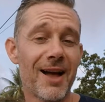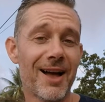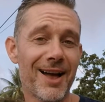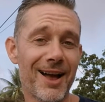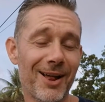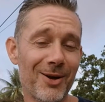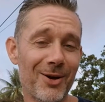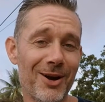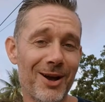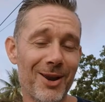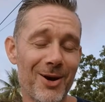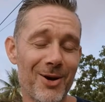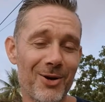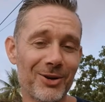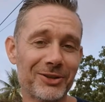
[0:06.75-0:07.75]

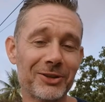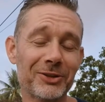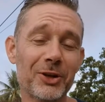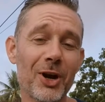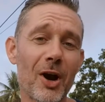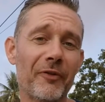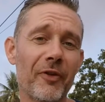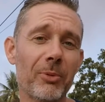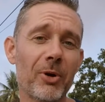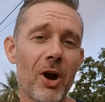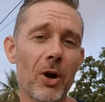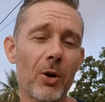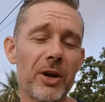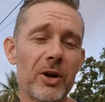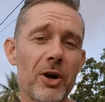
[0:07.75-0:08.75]
Hello, this is Gert from
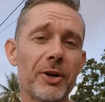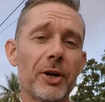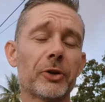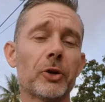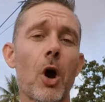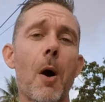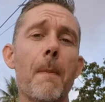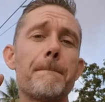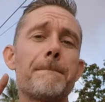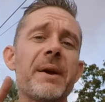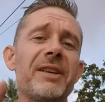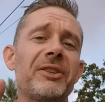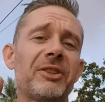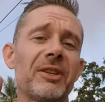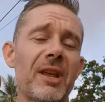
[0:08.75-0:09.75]
GertLeroy.com.
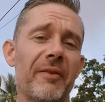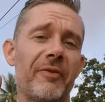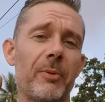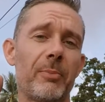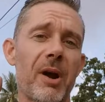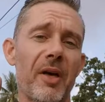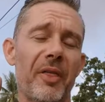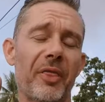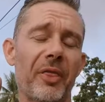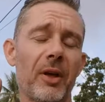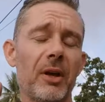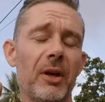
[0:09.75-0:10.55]
Peace in every breath.